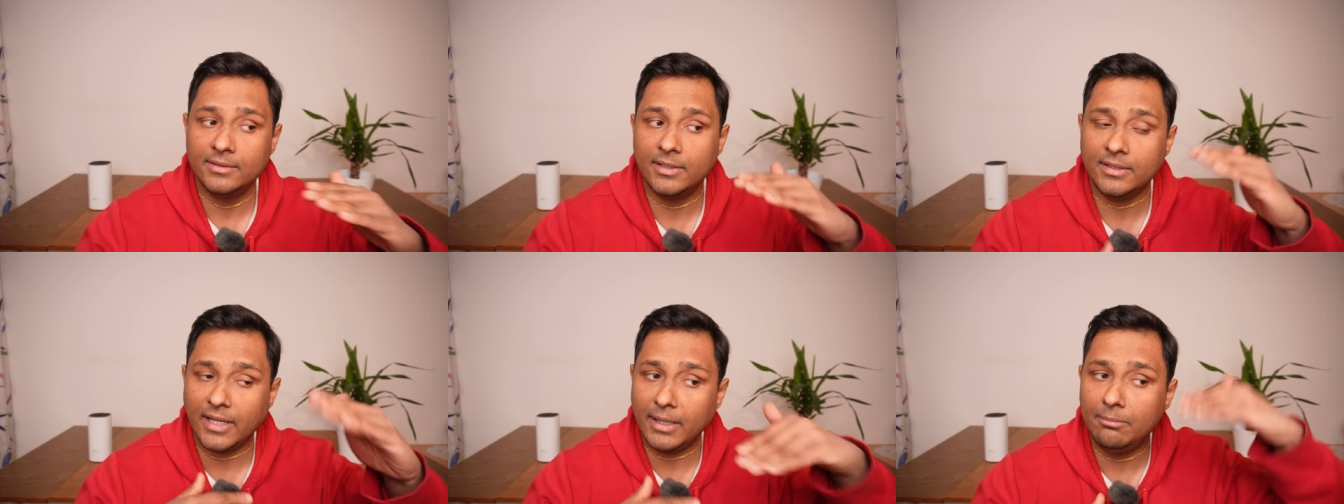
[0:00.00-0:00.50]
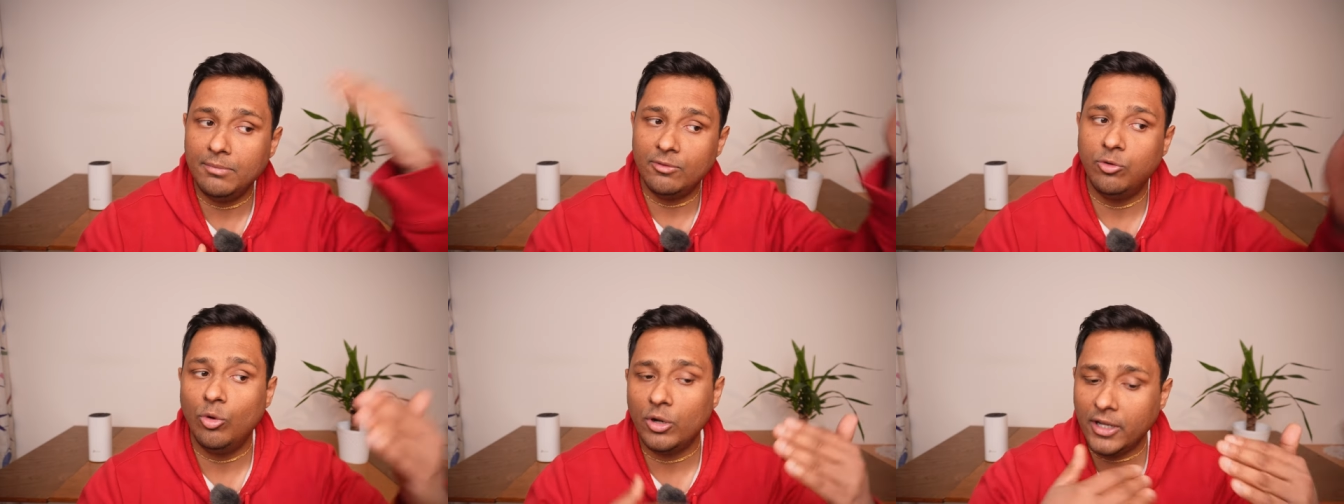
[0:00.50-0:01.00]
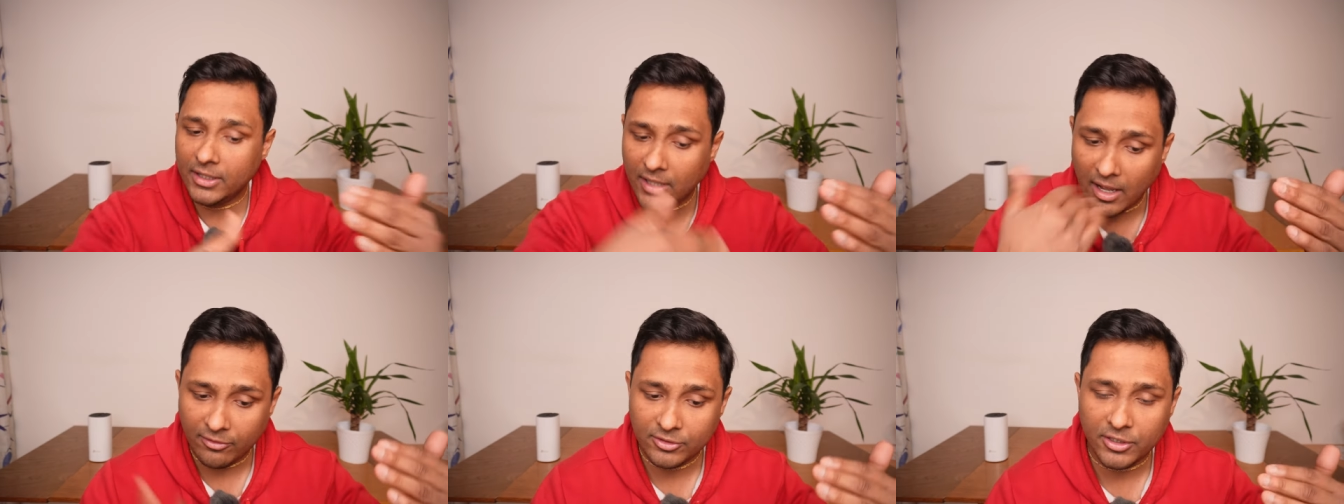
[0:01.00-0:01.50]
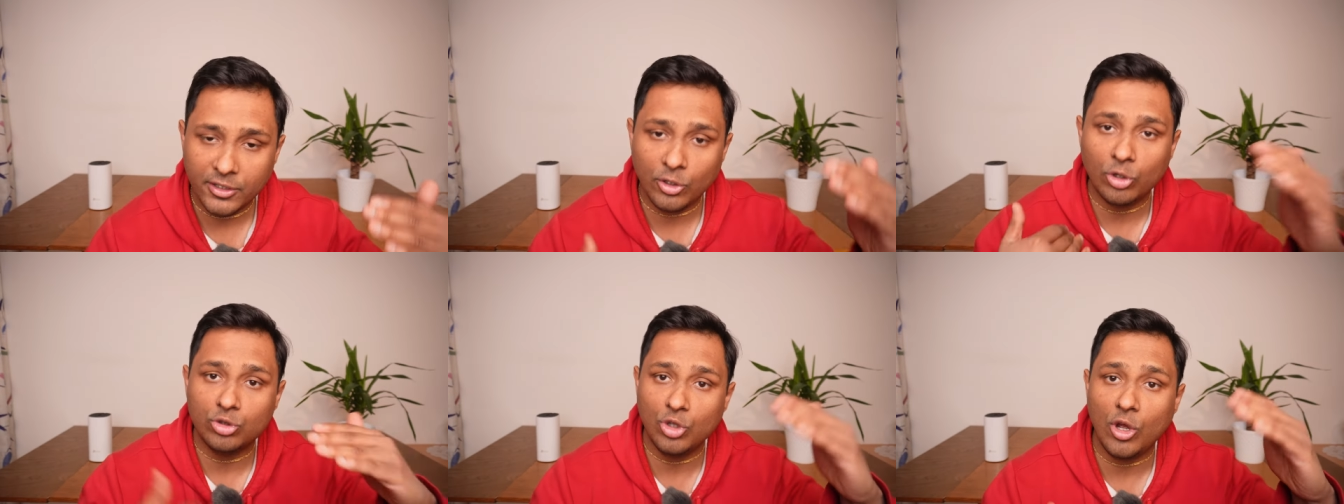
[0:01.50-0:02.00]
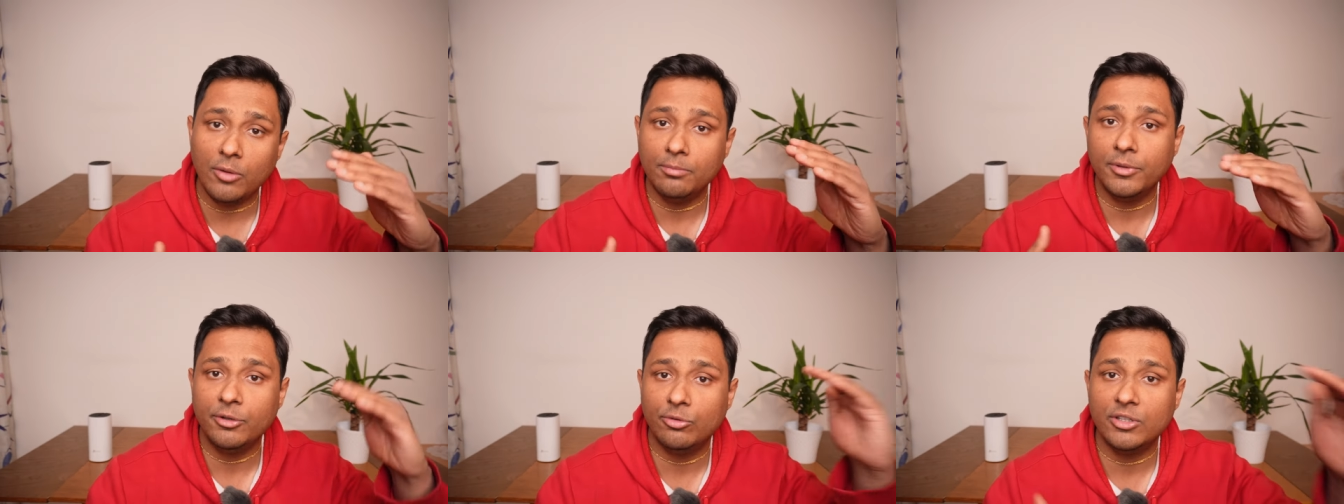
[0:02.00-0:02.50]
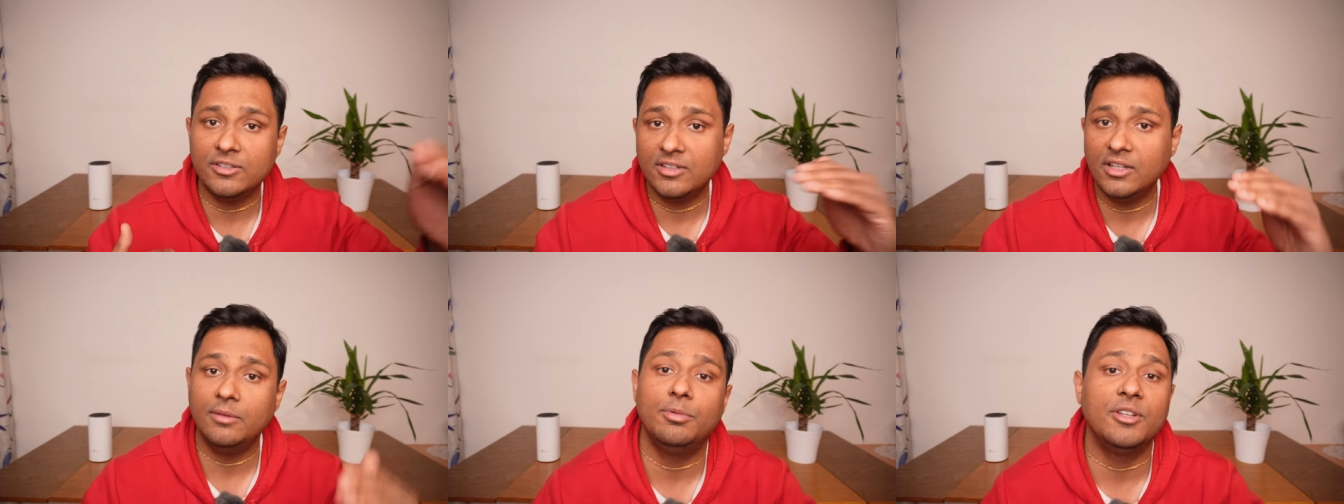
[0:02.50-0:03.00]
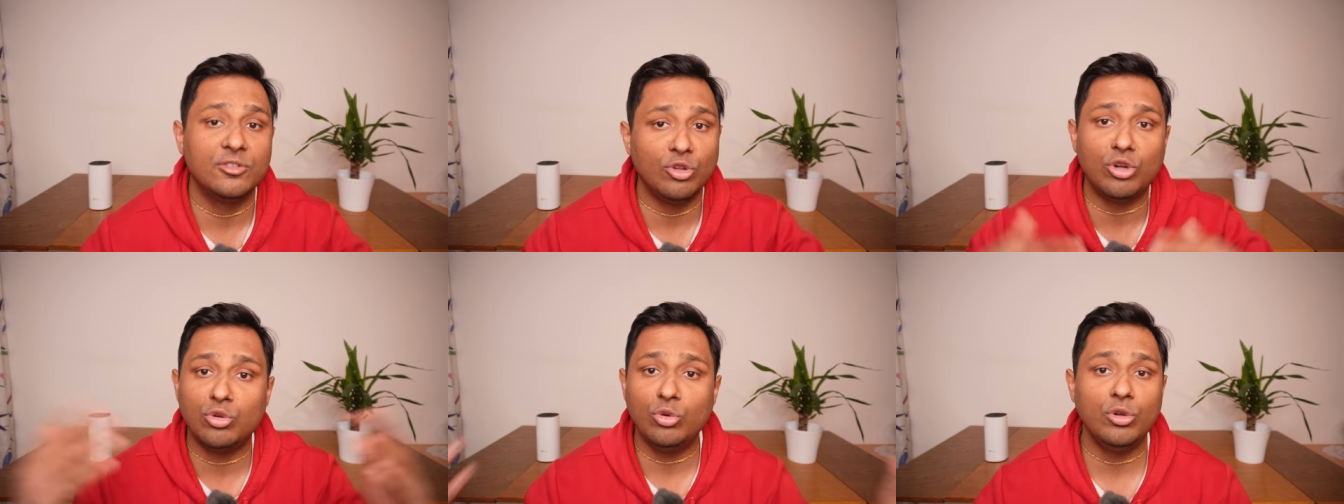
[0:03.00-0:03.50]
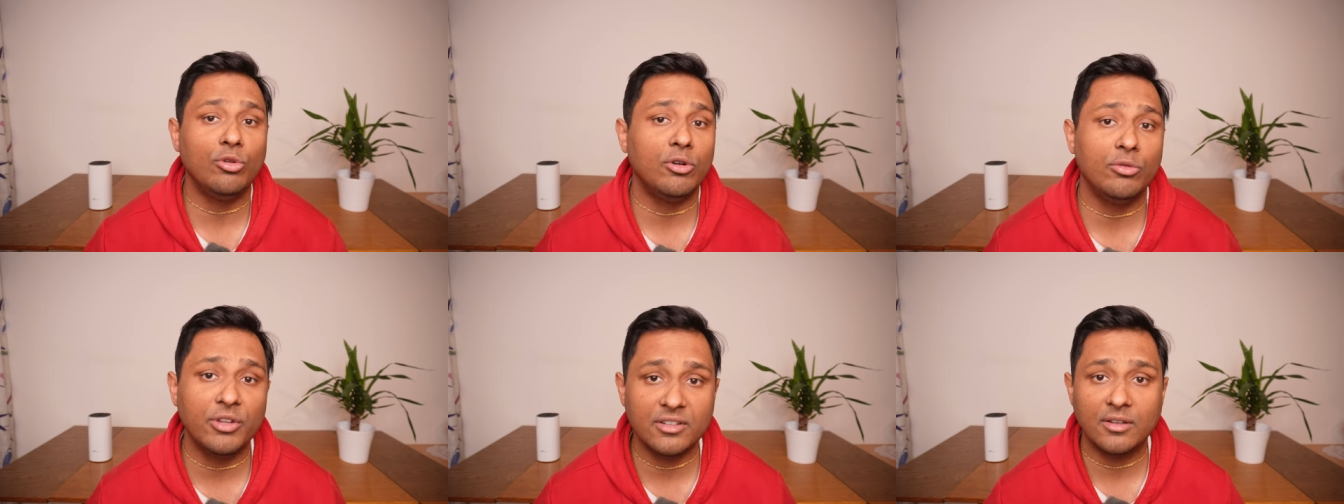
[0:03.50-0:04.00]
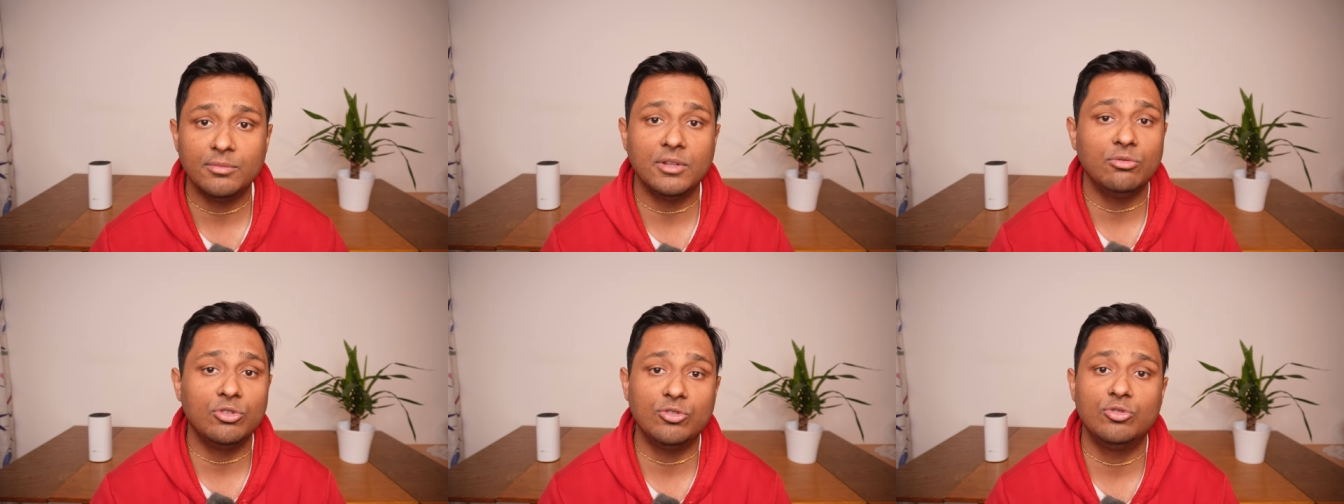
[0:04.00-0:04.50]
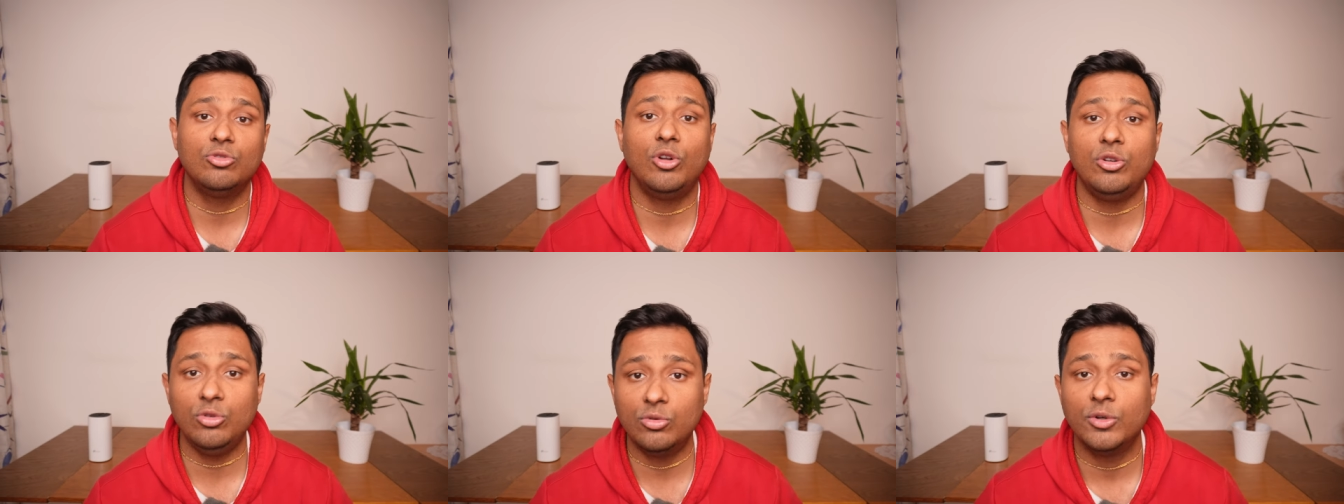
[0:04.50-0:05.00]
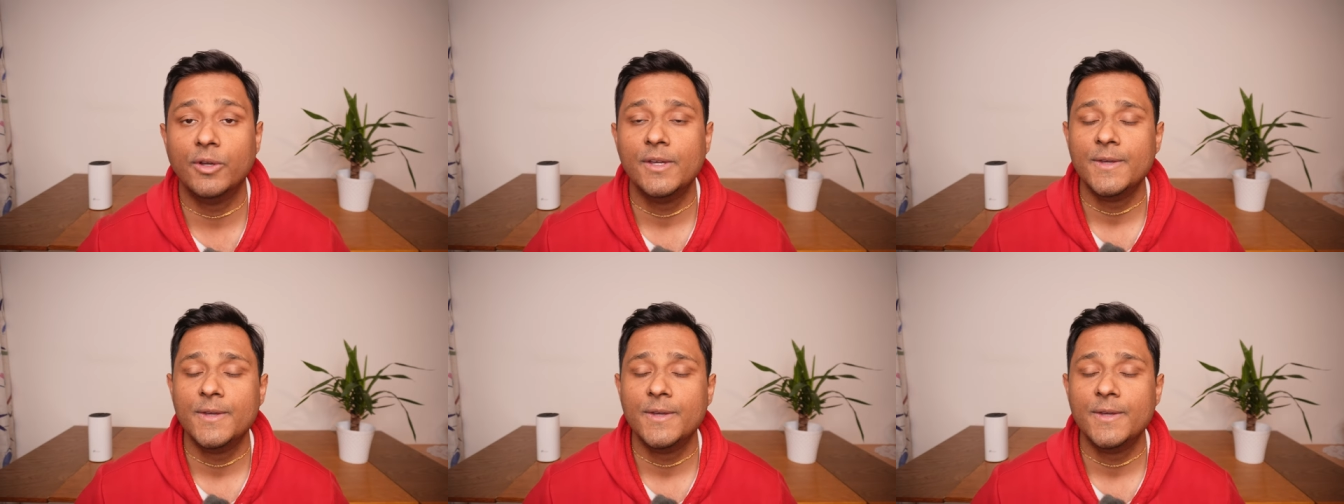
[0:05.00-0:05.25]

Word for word: the time before and after your job, between sleep, is not good. You are doing something which you should not do.